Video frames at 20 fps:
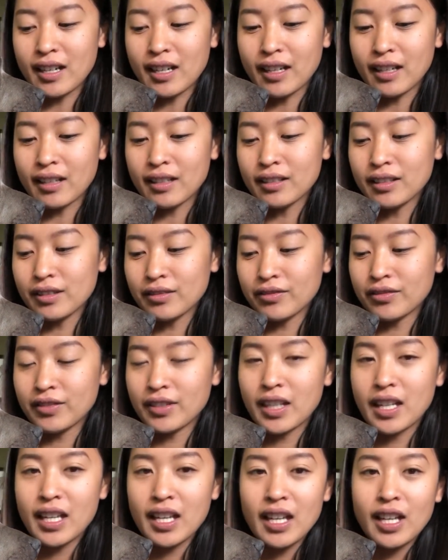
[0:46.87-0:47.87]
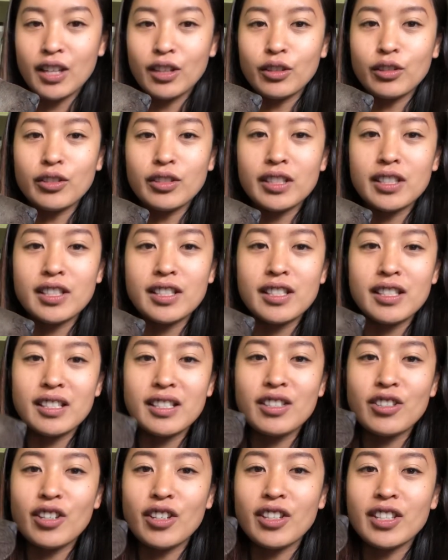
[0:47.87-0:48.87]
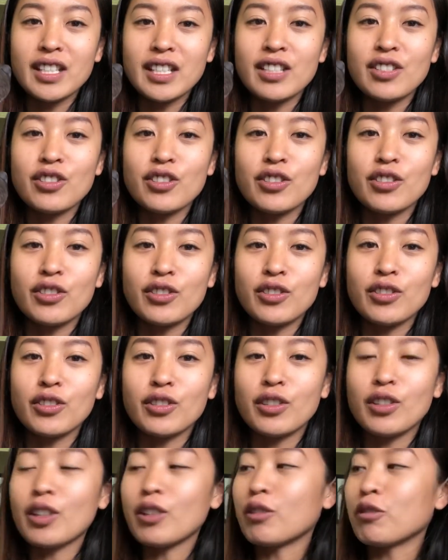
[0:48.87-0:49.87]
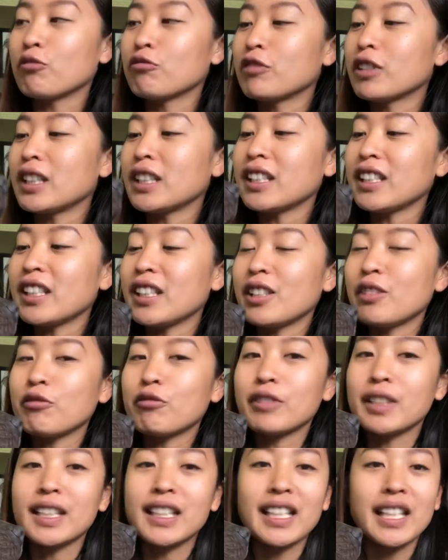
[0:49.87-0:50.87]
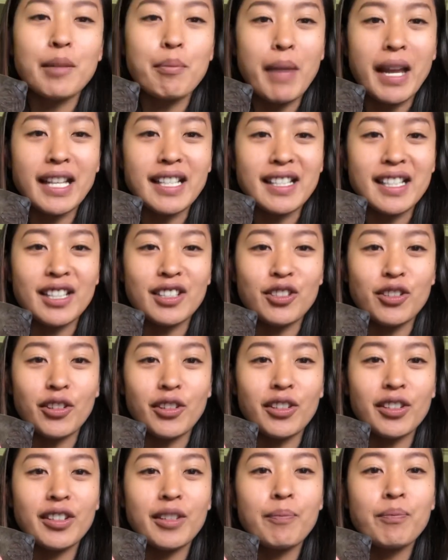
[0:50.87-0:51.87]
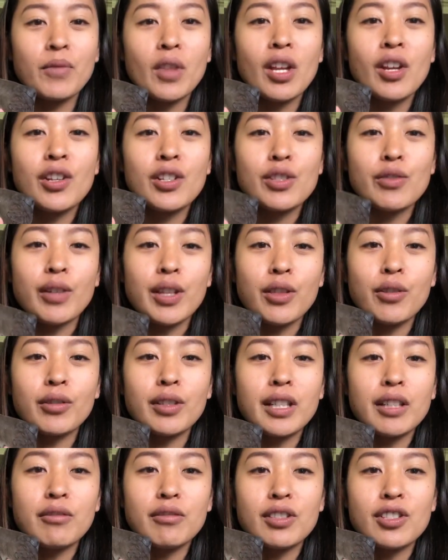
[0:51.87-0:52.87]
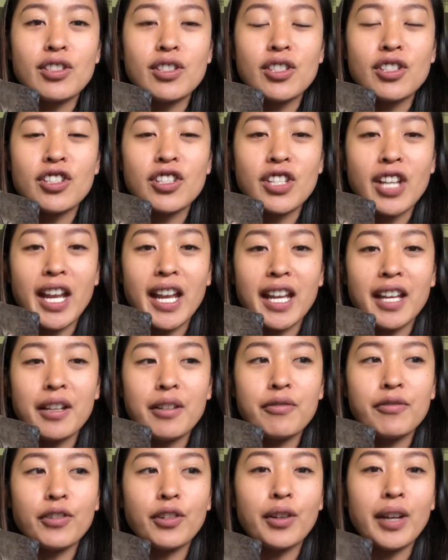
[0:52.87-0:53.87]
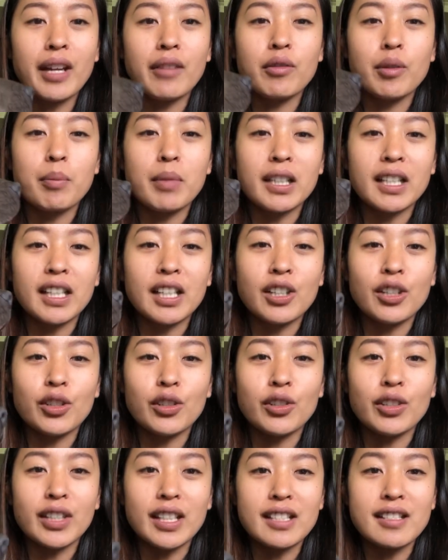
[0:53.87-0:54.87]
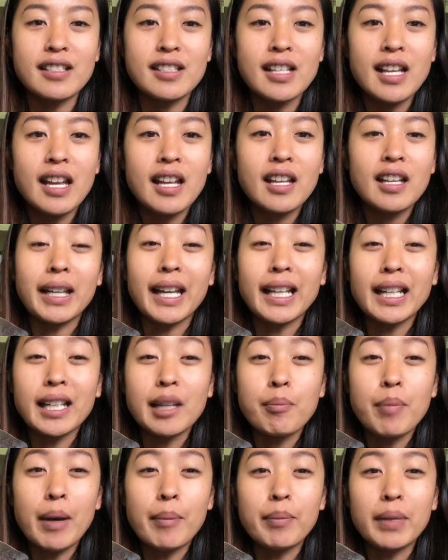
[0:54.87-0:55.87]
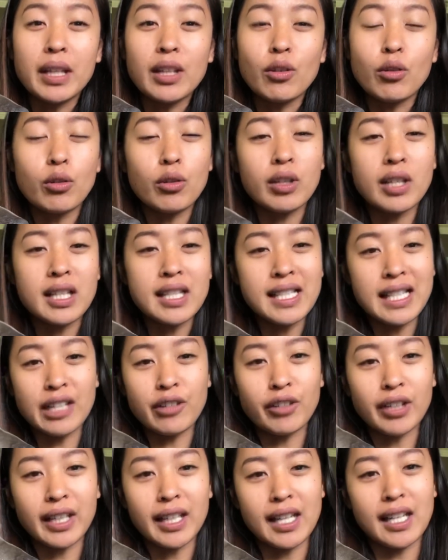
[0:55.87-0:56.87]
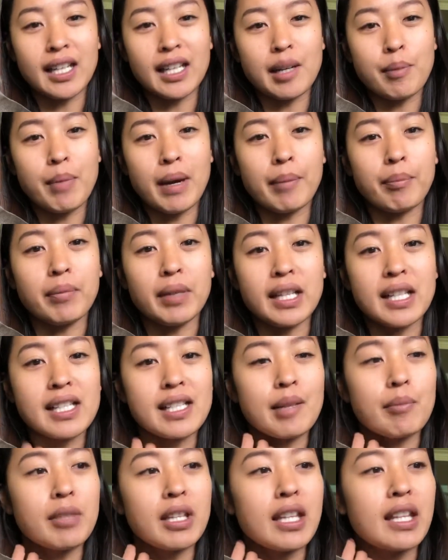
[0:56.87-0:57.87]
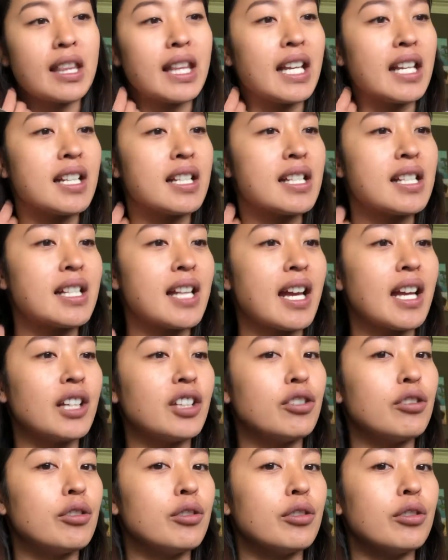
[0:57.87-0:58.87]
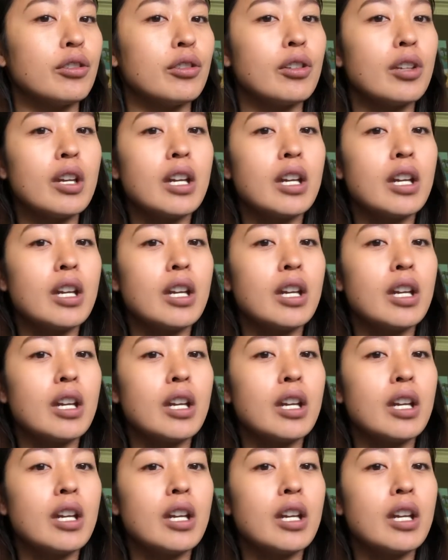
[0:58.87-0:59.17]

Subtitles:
half, Luna's turned into a really, really amazing dog. So I thought I would just share for everybody who is getting a puppy or considering getting a puppy, some of the things that you